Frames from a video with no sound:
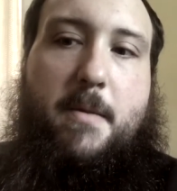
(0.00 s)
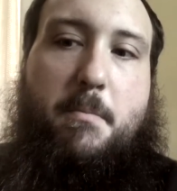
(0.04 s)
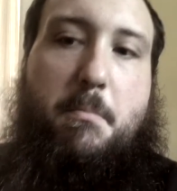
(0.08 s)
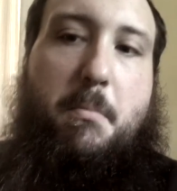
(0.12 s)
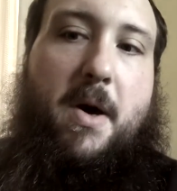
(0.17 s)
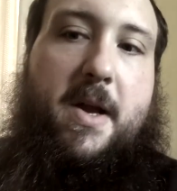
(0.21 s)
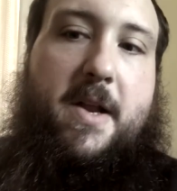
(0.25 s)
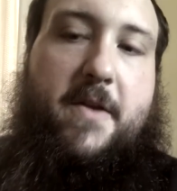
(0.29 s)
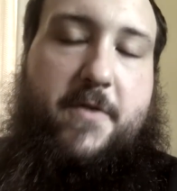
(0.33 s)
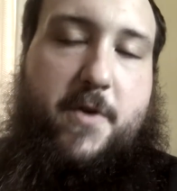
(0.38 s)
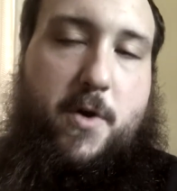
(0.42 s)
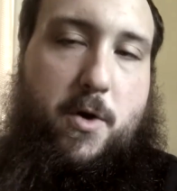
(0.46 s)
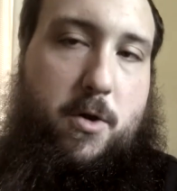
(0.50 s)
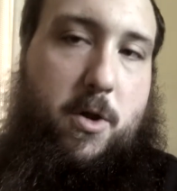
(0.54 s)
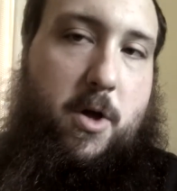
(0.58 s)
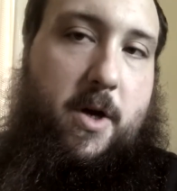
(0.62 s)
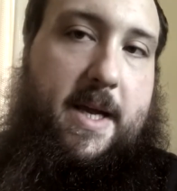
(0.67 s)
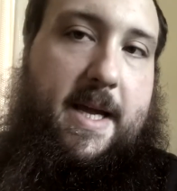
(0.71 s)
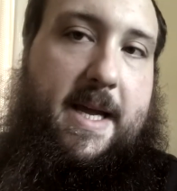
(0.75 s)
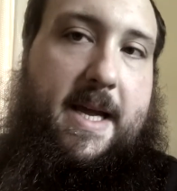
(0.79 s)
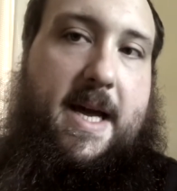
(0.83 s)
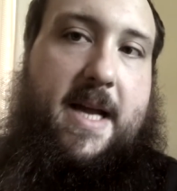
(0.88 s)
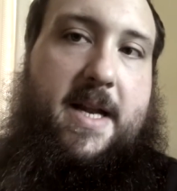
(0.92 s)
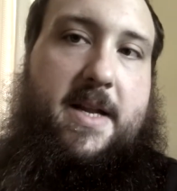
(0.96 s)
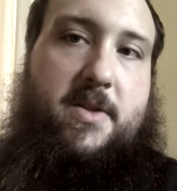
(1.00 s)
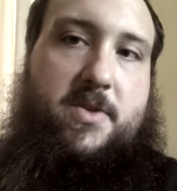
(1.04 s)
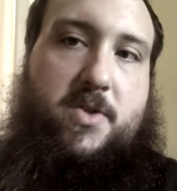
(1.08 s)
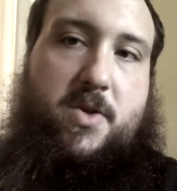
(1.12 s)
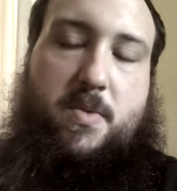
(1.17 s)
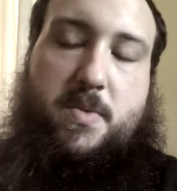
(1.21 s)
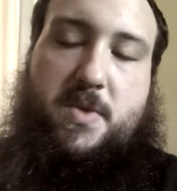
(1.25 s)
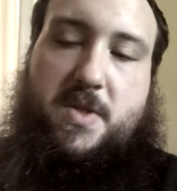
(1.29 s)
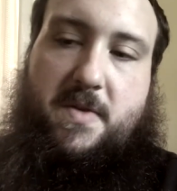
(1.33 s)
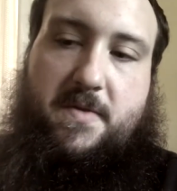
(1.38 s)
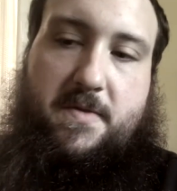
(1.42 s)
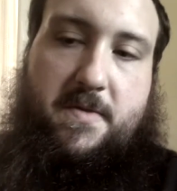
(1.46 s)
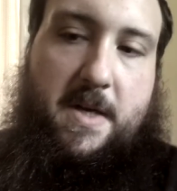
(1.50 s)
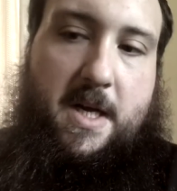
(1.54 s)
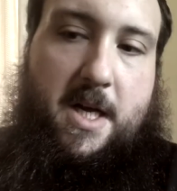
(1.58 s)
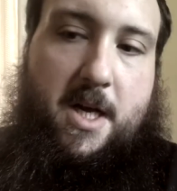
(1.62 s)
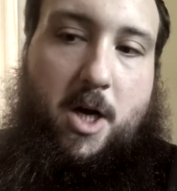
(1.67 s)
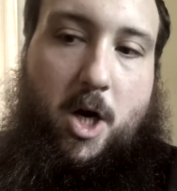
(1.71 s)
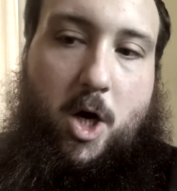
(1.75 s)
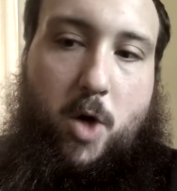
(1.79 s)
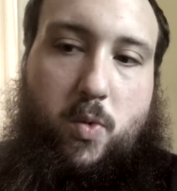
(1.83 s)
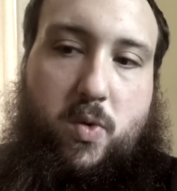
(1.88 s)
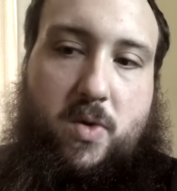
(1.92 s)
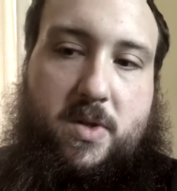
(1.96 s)
But if you're looking at it in terms of
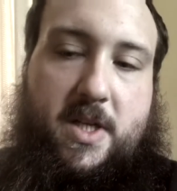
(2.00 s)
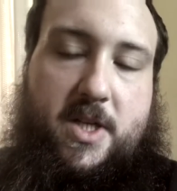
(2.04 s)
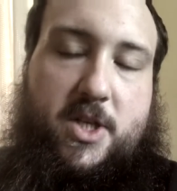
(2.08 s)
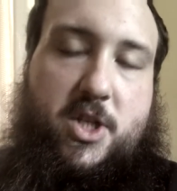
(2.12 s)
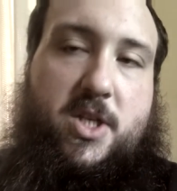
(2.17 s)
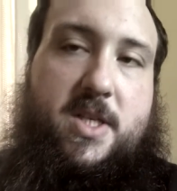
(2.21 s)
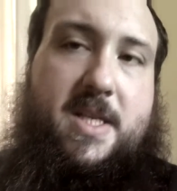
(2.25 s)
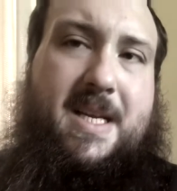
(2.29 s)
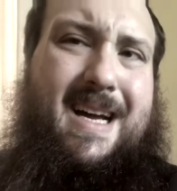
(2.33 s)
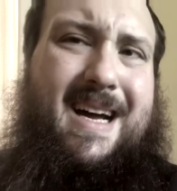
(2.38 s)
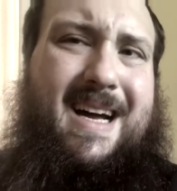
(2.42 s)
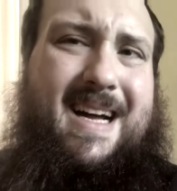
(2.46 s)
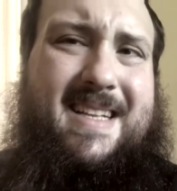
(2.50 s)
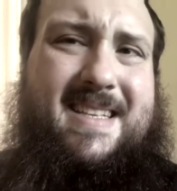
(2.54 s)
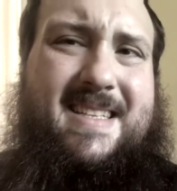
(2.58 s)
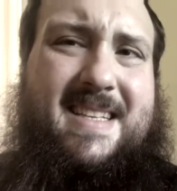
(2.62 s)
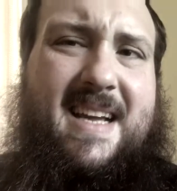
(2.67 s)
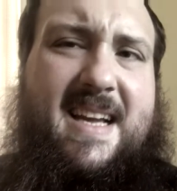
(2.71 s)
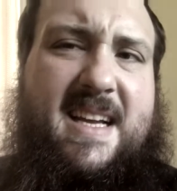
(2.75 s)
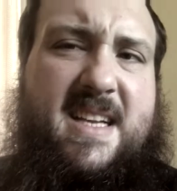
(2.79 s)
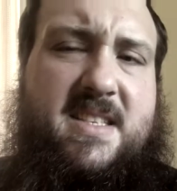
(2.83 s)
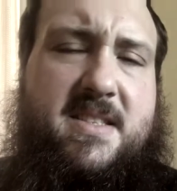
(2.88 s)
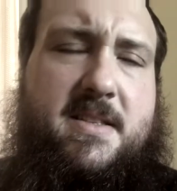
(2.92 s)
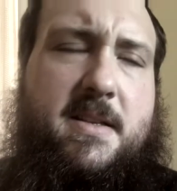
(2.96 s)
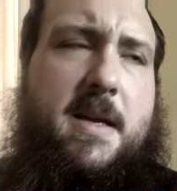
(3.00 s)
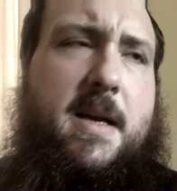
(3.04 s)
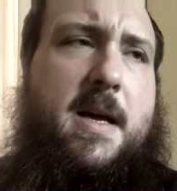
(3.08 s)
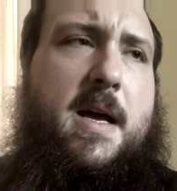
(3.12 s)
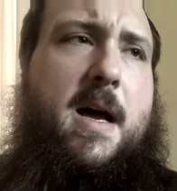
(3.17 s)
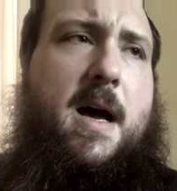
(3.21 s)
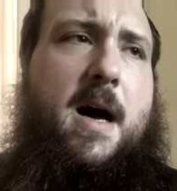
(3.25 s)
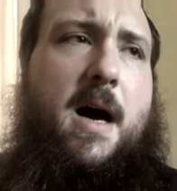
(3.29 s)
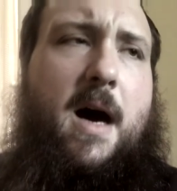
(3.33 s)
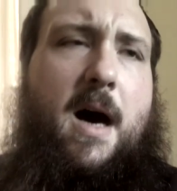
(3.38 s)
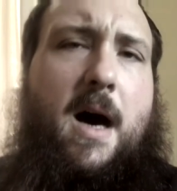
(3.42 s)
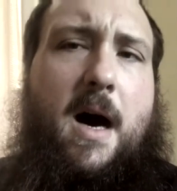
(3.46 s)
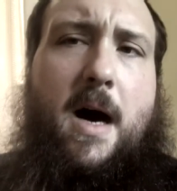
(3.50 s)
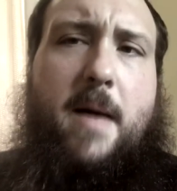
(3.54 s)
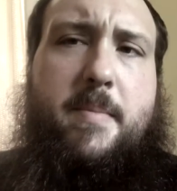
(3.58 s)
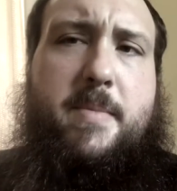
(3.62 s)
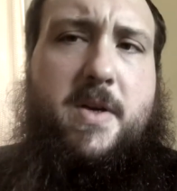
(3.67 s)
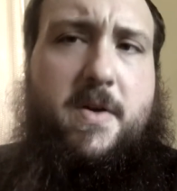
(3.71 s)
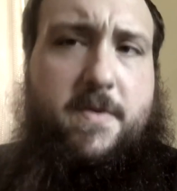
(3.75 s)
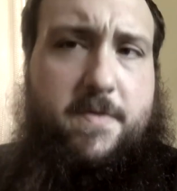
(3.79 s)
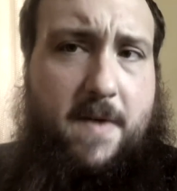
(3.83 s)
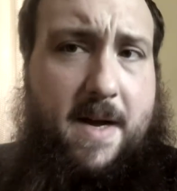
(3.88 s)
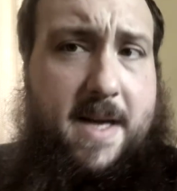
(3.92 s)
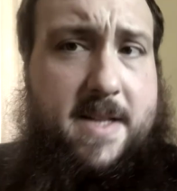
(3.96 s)
a religious context,
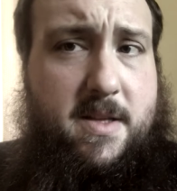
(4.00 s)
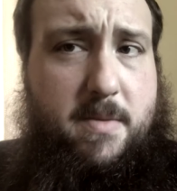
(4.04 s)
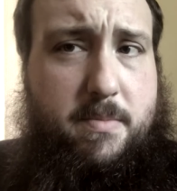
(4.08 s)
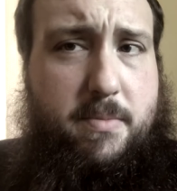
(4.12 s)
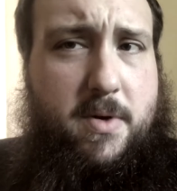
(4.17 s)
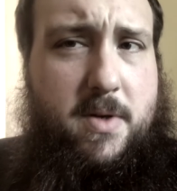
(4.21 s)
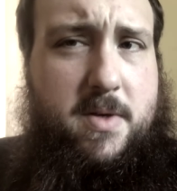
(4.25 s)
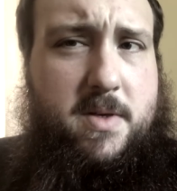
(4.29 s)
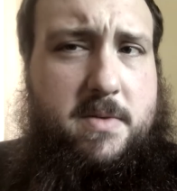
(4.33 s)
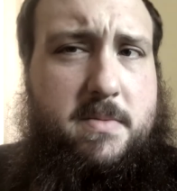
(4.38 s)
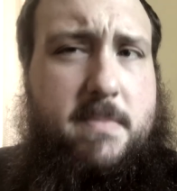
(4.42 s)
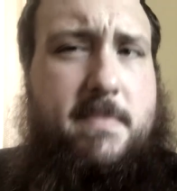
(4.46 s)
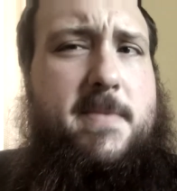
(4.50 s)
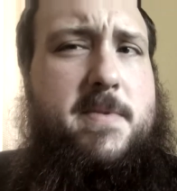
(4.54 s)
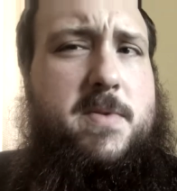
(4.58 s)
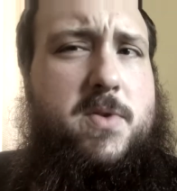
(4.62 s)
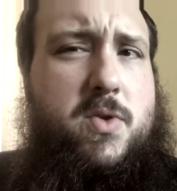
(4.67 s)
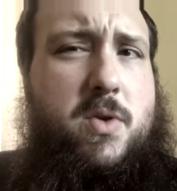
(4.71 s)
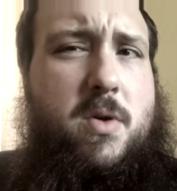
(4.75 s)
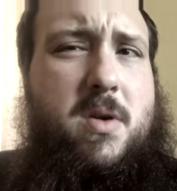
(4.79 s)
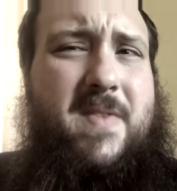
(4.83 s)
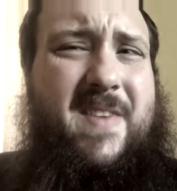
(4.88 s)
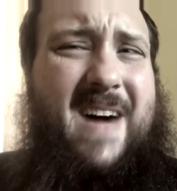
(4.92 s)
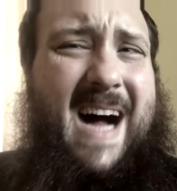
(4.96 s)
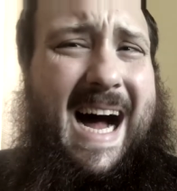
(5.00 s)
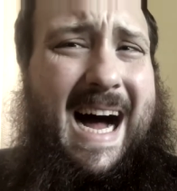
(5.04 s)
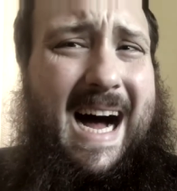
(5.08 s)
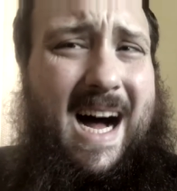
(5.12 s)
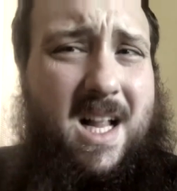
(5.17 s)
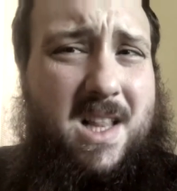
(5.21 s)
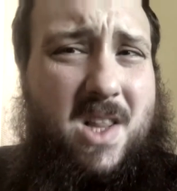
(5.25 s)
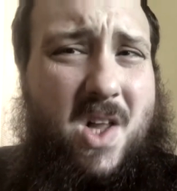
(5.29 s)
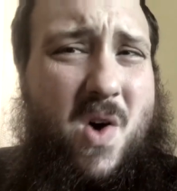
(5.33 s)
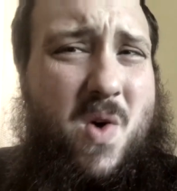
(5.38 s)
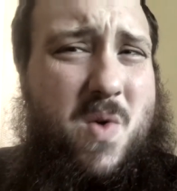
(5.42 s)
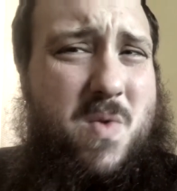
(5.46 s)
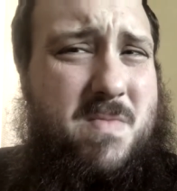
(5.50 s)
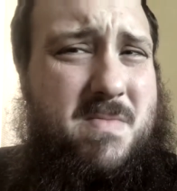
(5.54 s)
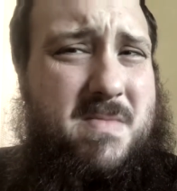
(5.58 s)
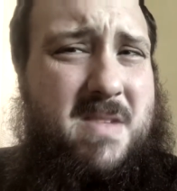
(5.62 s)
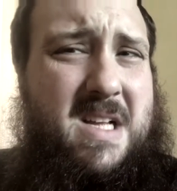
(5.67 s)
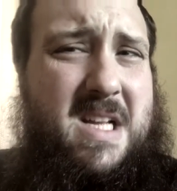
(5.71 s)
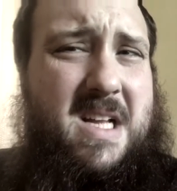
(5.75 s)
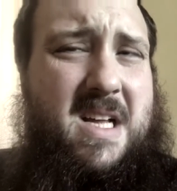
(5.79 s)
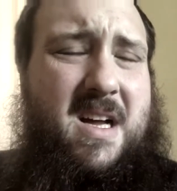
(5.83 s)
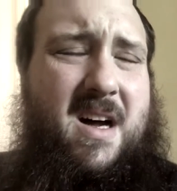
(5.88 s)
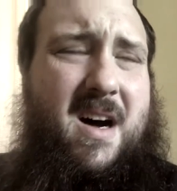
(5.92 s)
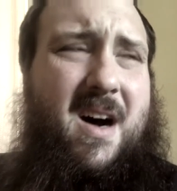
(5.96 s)
you'll find the book sort of hollow,
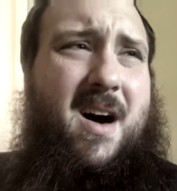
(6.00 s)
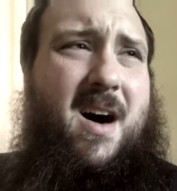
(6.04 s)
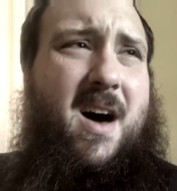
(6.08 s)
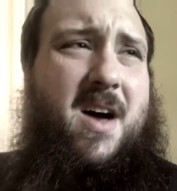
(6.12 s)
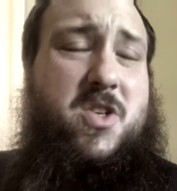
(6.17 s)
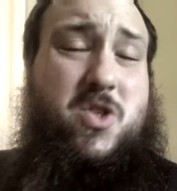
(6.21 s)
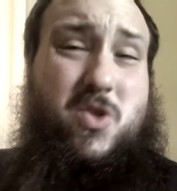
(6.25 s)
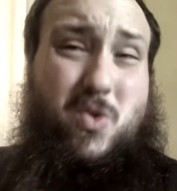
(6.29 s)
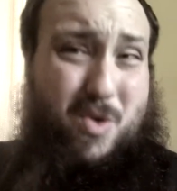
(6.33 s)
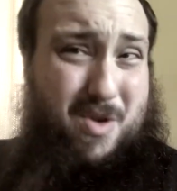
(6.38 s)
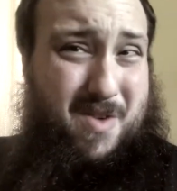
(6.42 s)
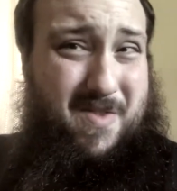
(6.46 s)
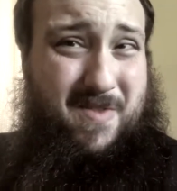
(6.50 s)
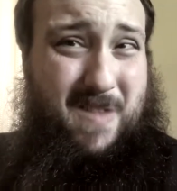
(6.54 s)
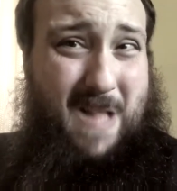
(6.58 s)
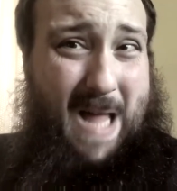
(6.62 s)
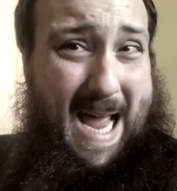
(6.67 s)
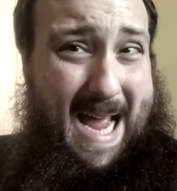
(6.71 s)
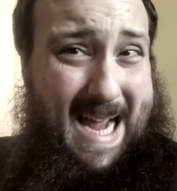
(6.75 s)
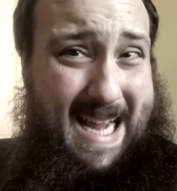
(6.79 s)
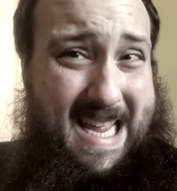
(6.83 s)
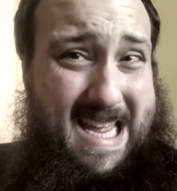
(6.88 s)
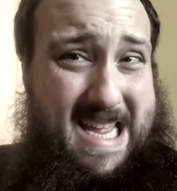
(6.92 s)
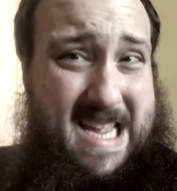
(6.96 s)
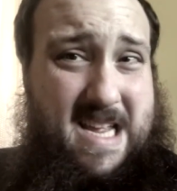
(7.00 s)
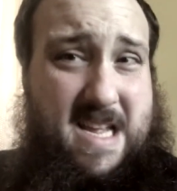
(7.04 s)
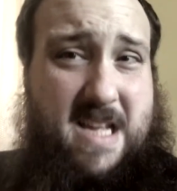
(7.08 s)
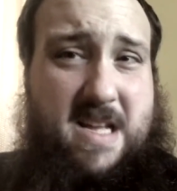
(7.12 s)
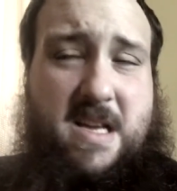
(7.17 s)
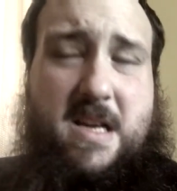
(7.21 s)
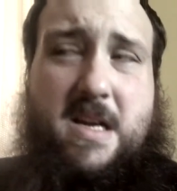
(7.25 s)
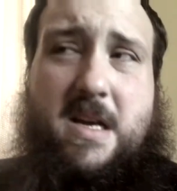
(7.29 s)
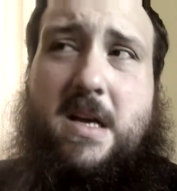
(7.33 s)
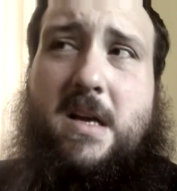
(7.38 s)
sort of lacking.